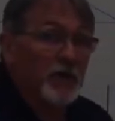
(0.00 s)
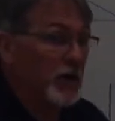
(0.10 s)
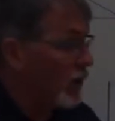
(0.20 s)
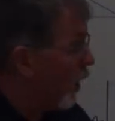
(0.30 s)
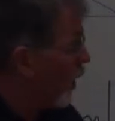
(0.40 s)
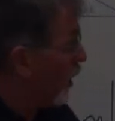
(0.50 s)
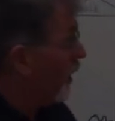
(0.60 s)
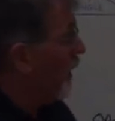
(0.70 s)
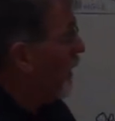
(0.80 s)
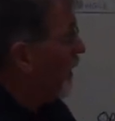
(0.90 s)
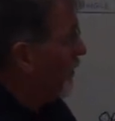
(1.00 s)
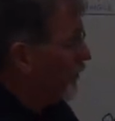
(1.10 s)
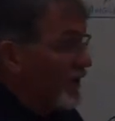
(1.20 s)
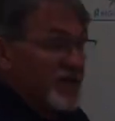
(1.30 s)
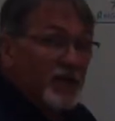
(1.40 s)
here are
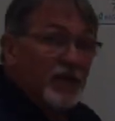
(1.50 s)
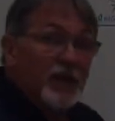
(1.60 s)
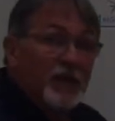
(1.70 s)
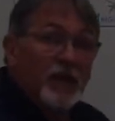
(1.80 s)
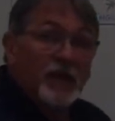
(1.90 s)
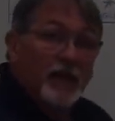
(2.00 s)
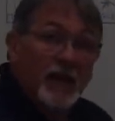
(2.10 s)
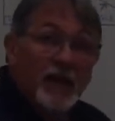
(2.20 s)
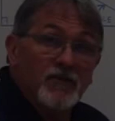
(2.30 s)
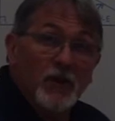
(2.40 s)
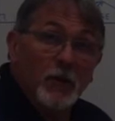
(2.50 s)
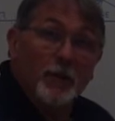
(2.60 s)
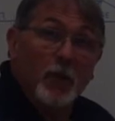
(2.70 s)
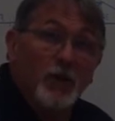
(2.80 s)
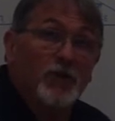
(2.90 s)
physically the keys that
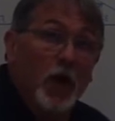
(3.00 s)
you push